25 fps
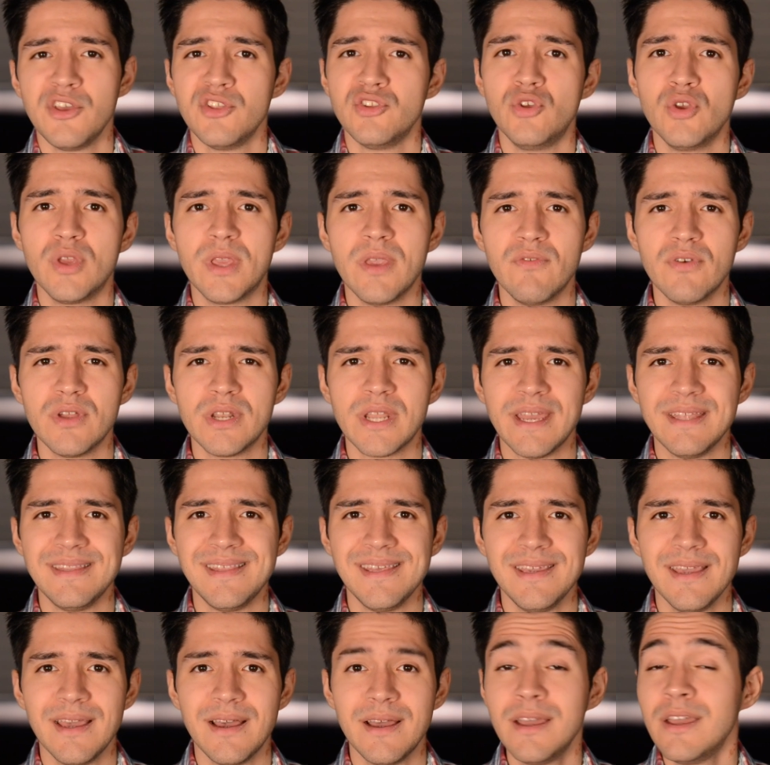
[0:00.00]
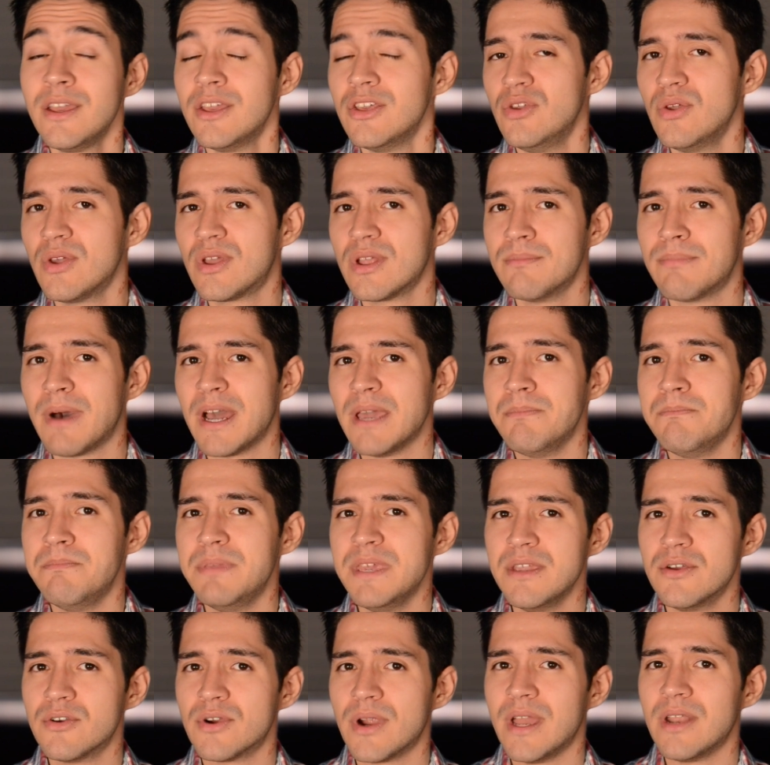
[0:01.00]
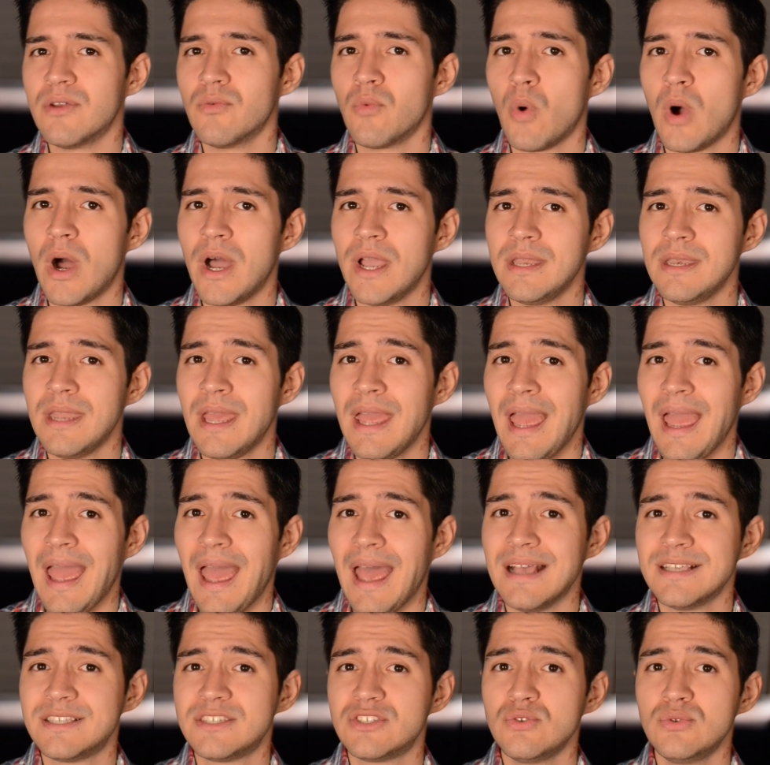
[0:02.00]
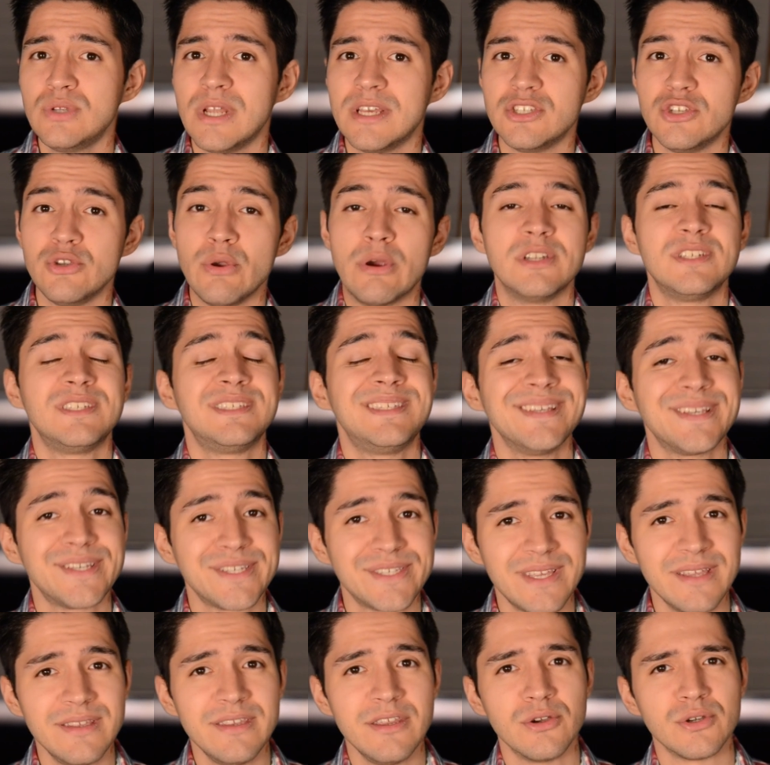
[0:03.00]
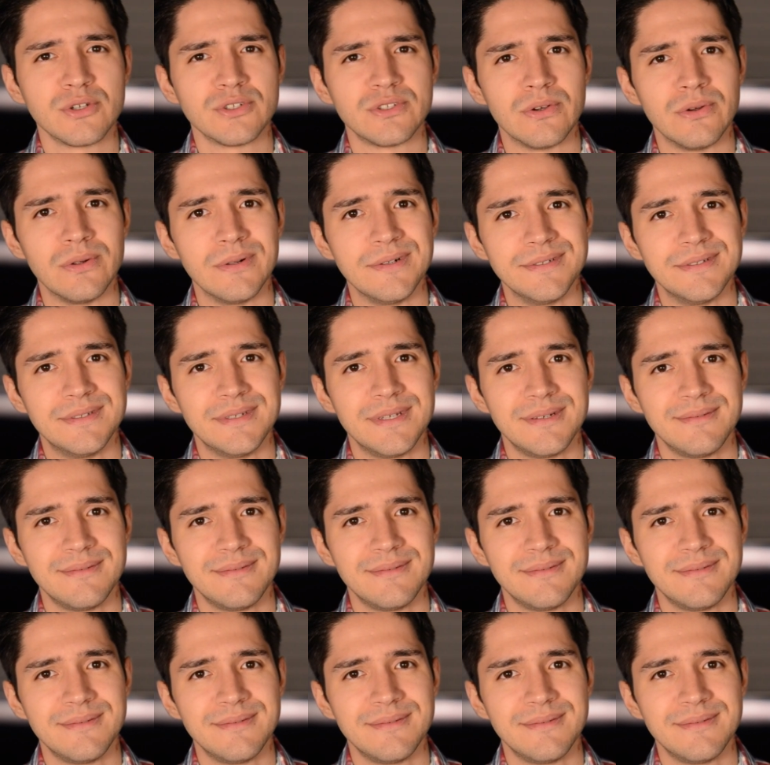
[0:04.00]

To give you an idea, you can buy beer and wine as soon as you are 16 years old.